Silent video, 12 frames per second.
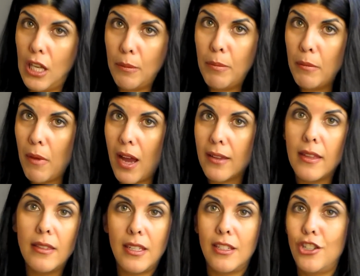Keep in
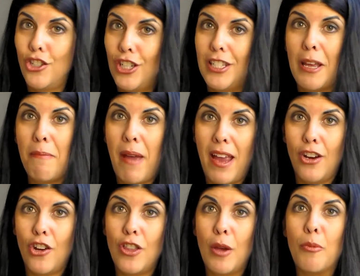mind that this is just a
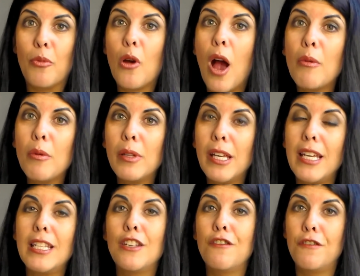banker that
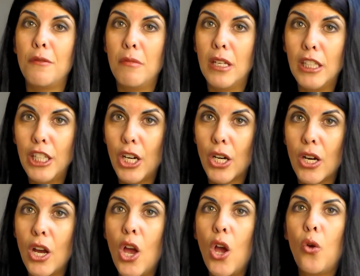probably isn't
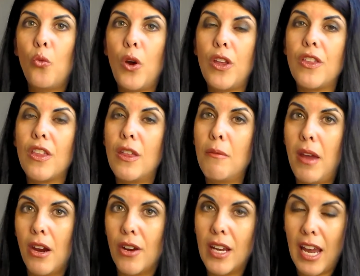familiar with the
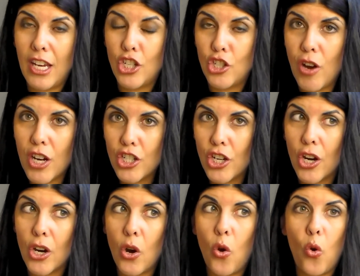Mary Kay
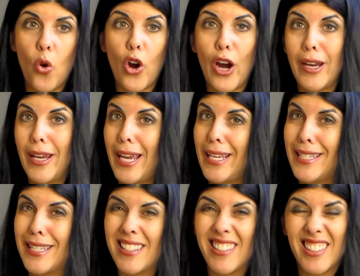structure or
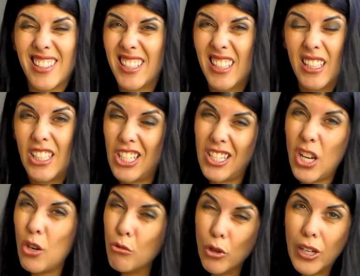is
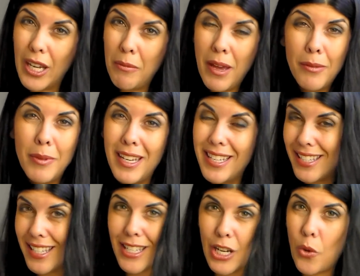just a rookie maybe
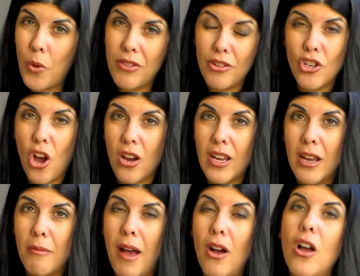and doesn't know what they're
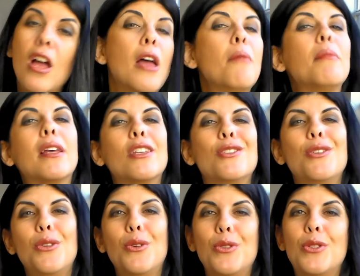talking about,
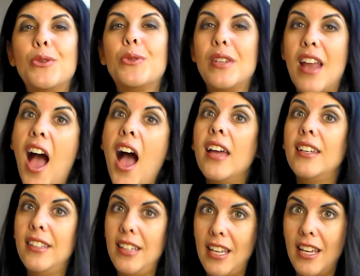because you do
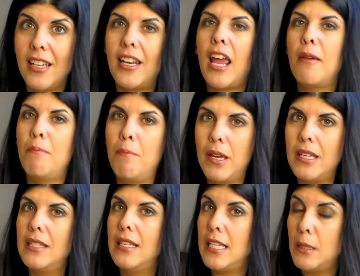not need a
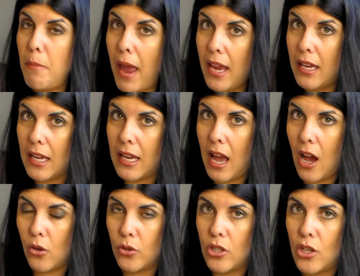business bank
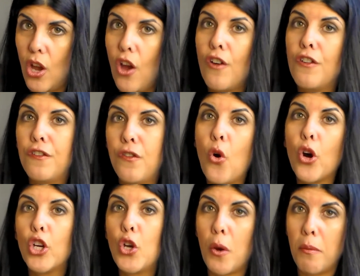account
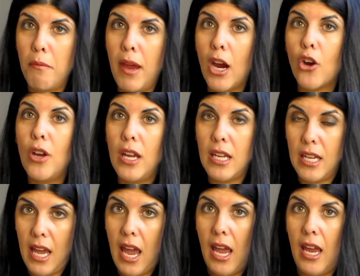for your
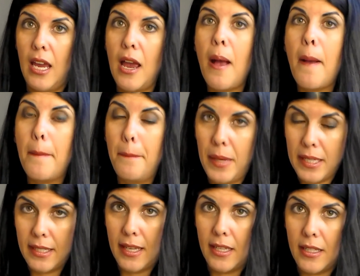Mary Kay
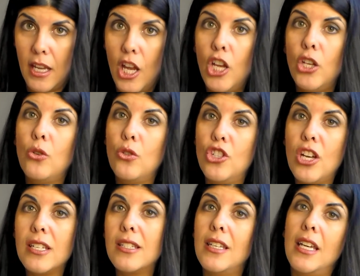business. You
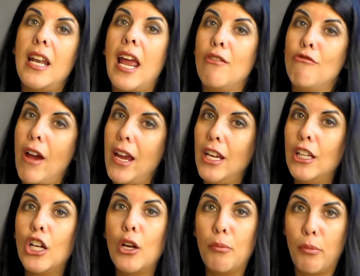just need a
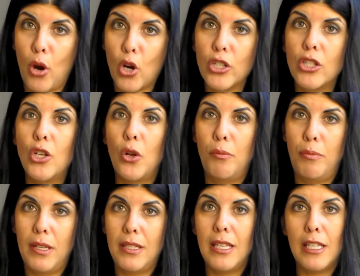regular
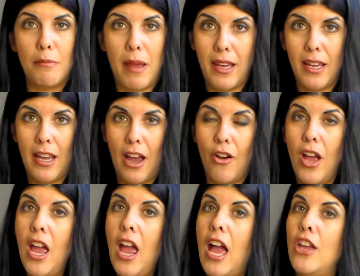personal business bank account,
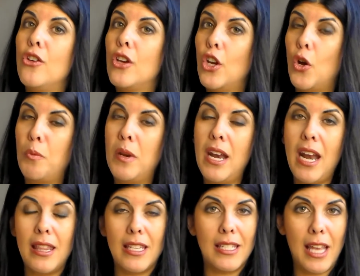and you can open
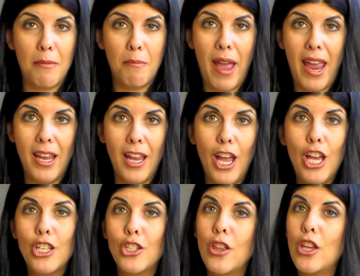it at the same bank
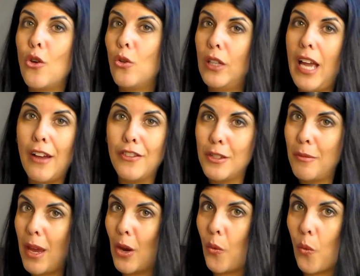so that you only have
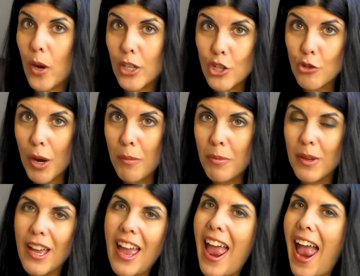to make one trip
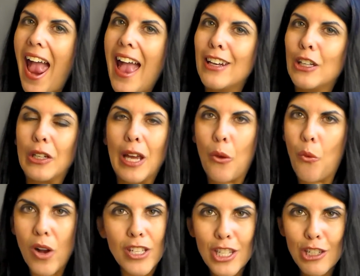and look
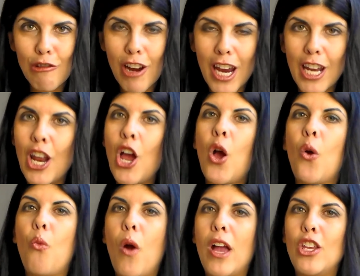at one screen
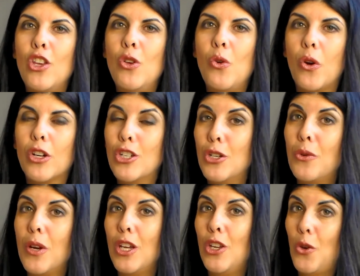when you are
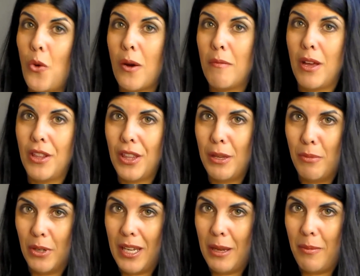doing your monthly
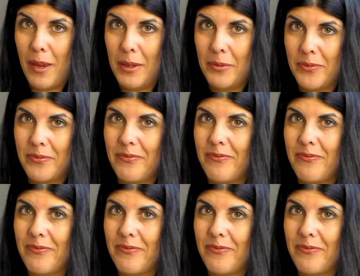bookkeeping.